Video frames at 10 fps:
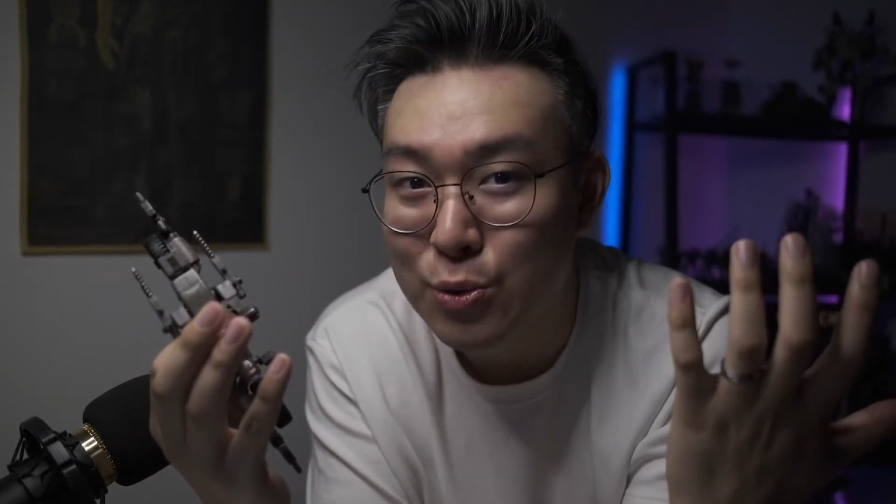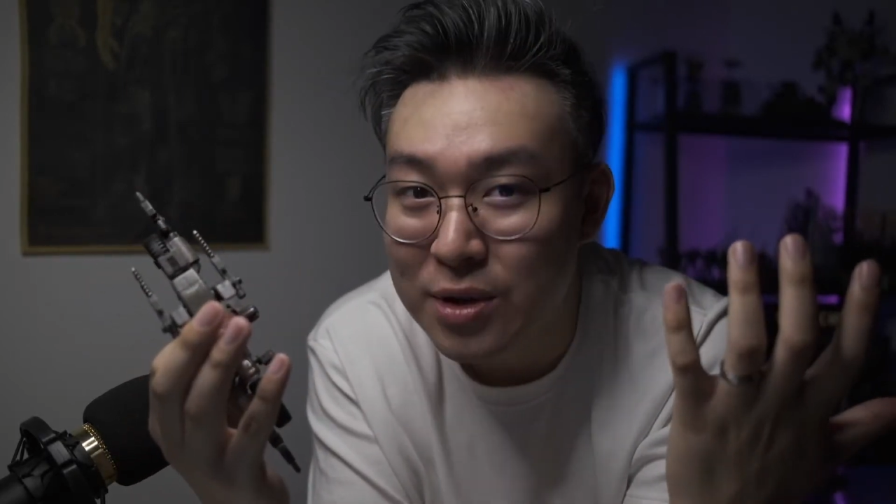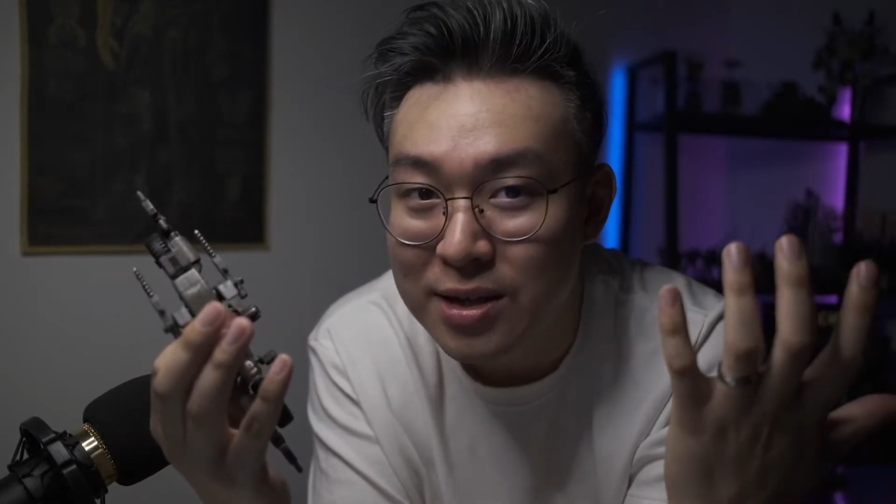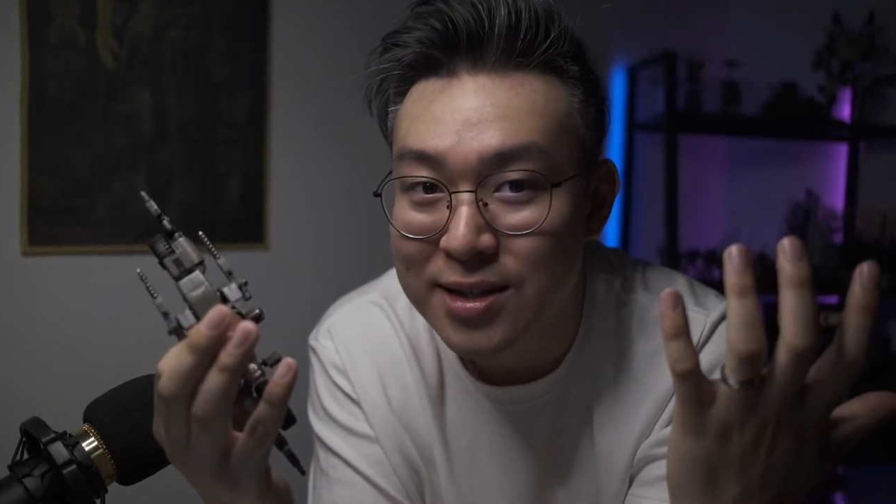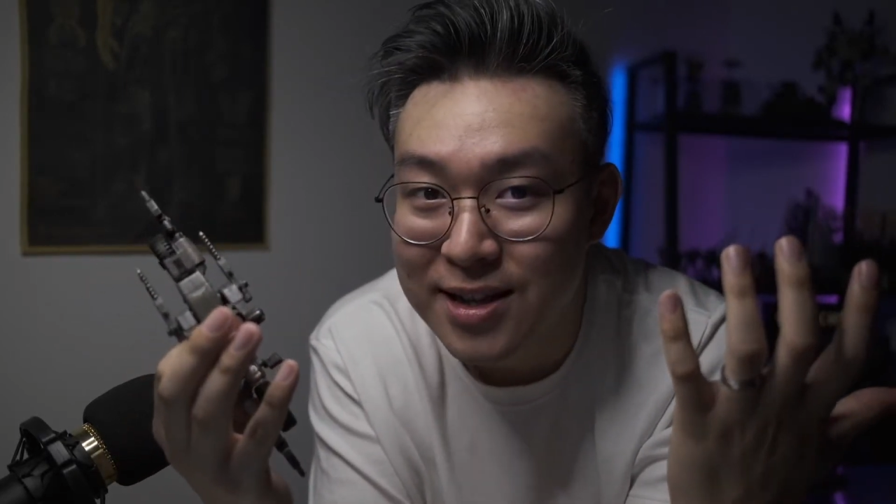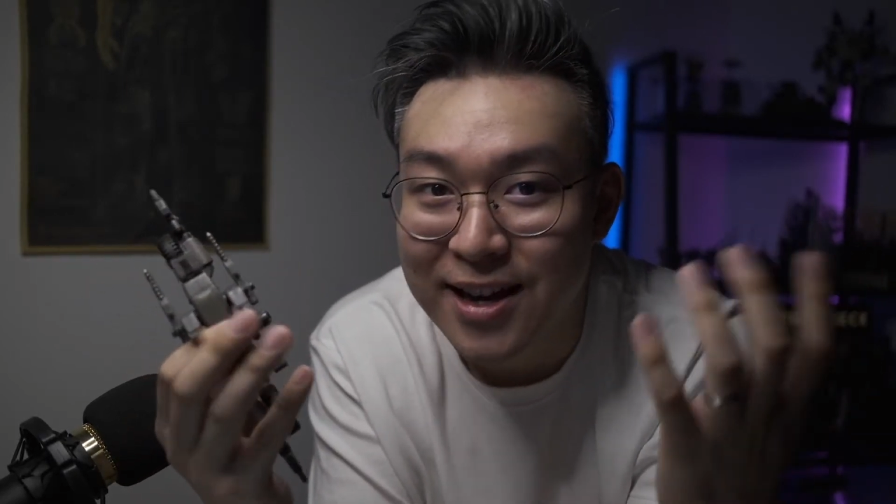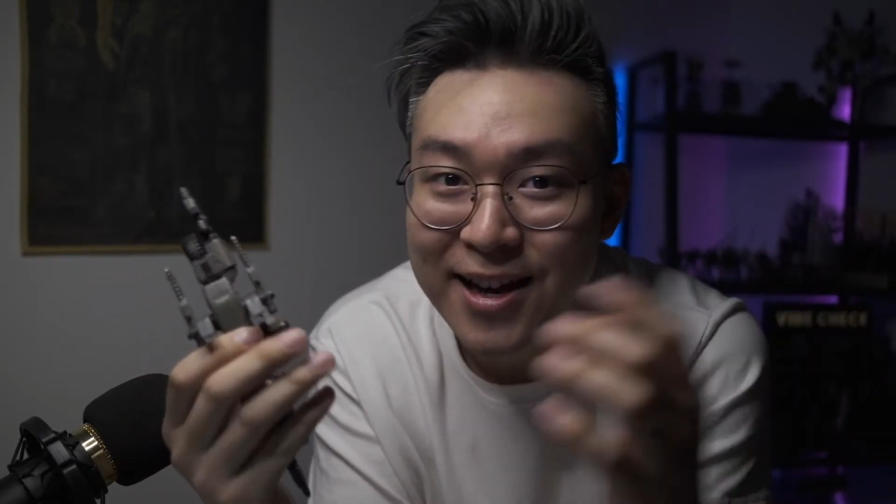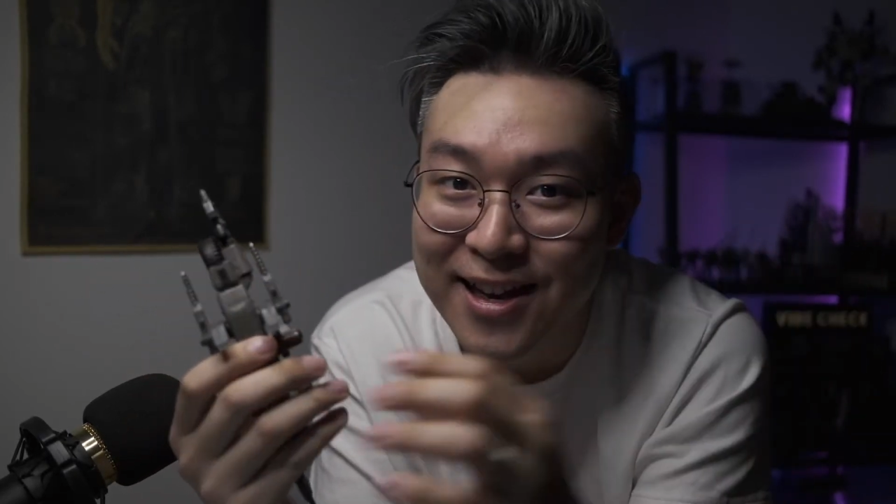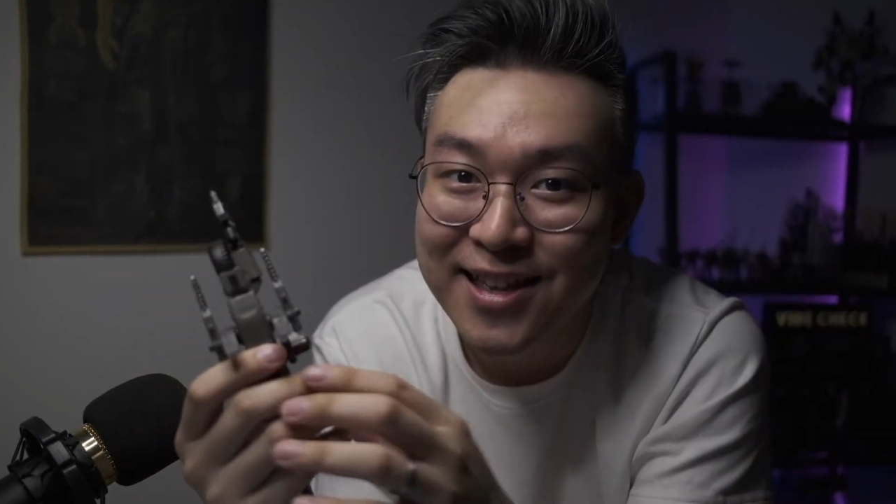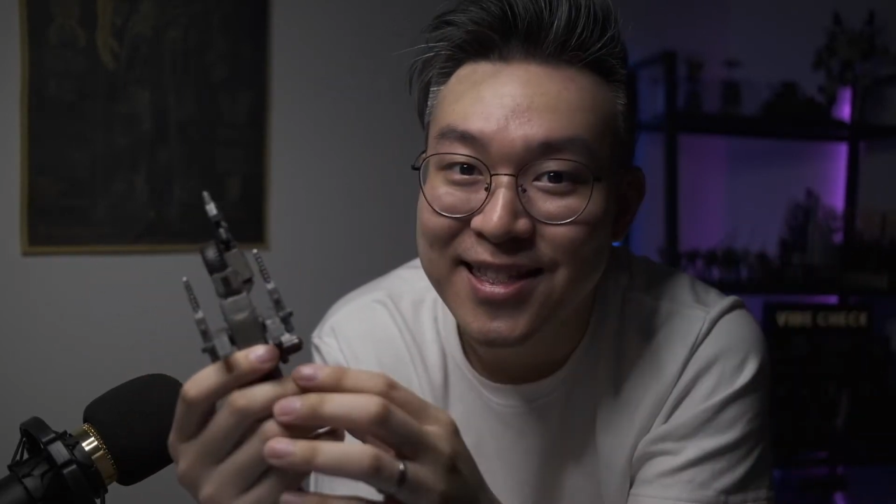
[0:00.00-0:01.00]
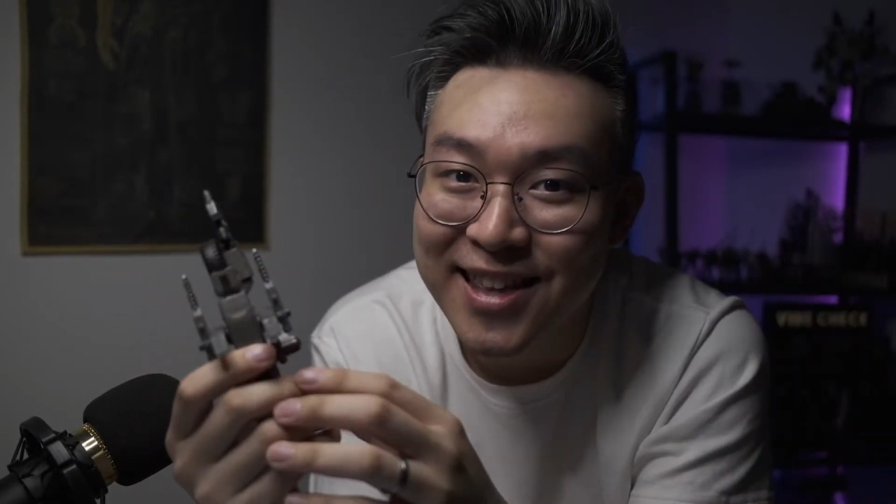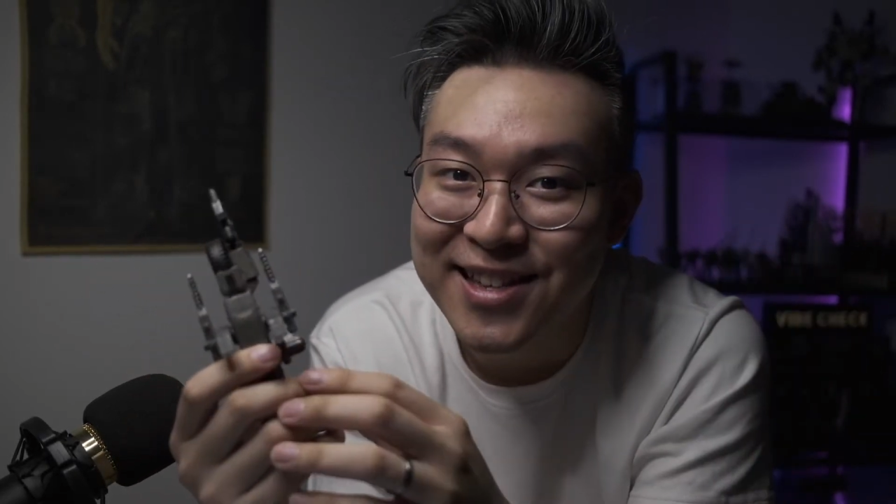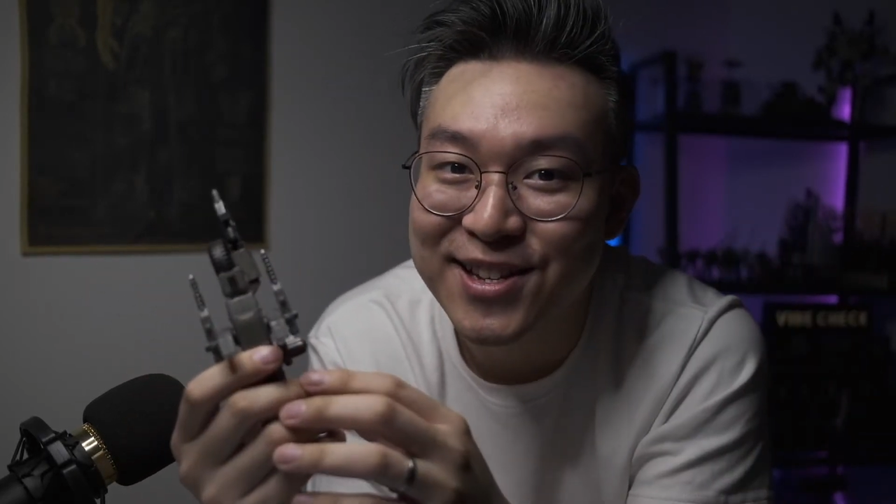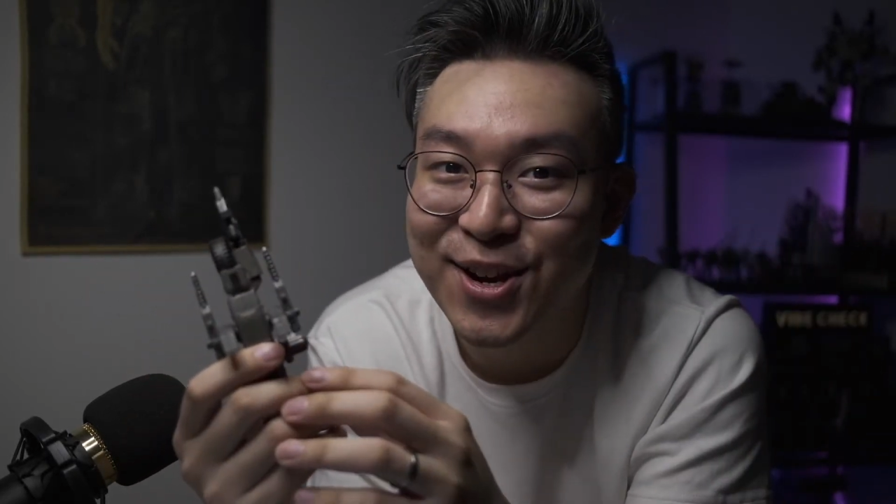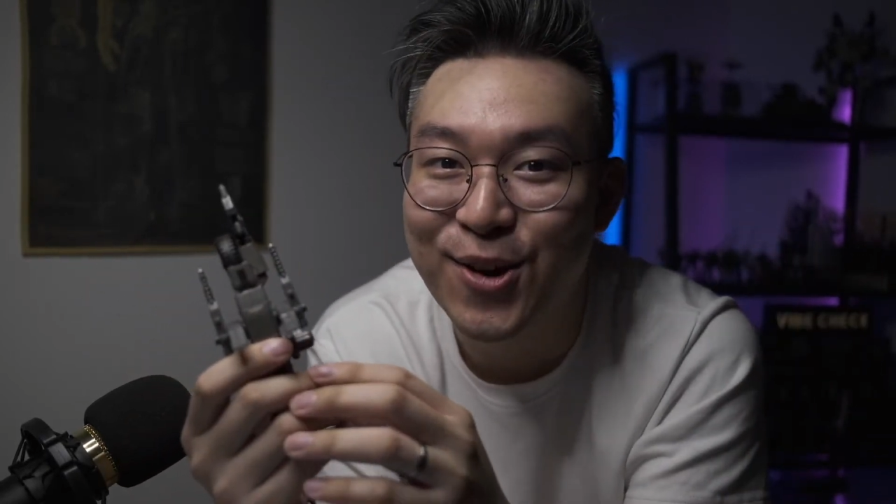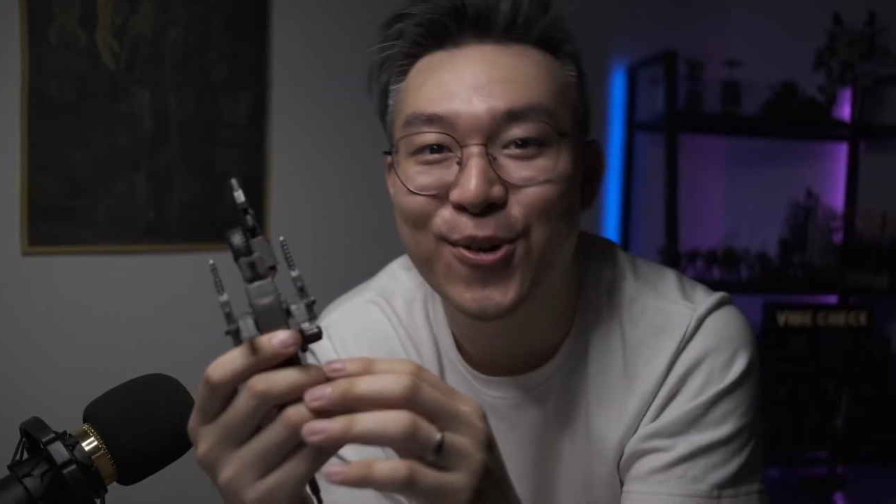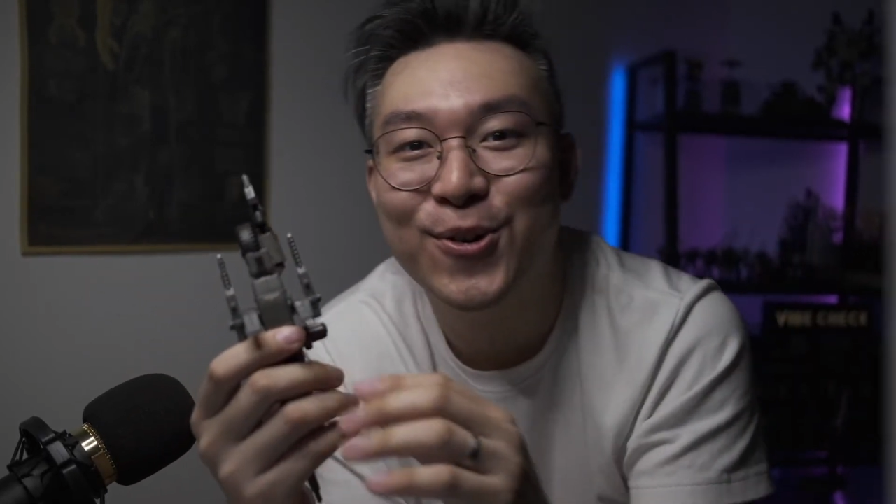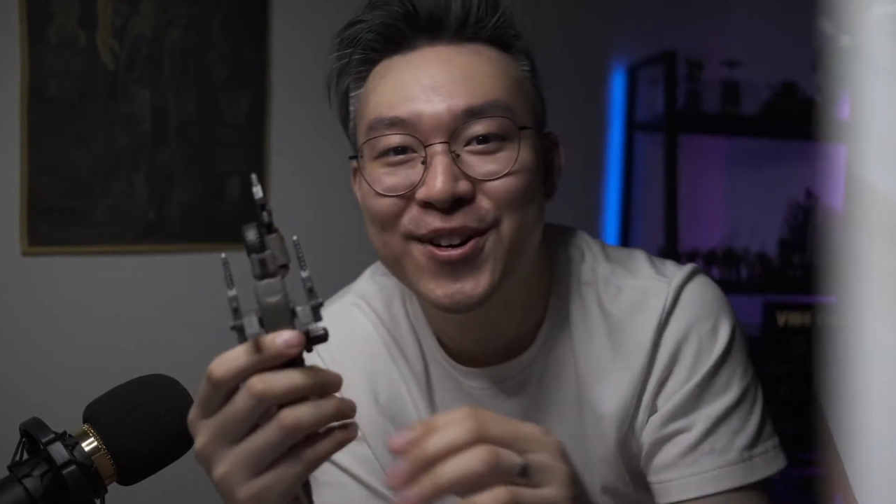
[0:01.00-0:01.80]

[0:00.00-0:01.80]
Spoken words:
this. Let's go.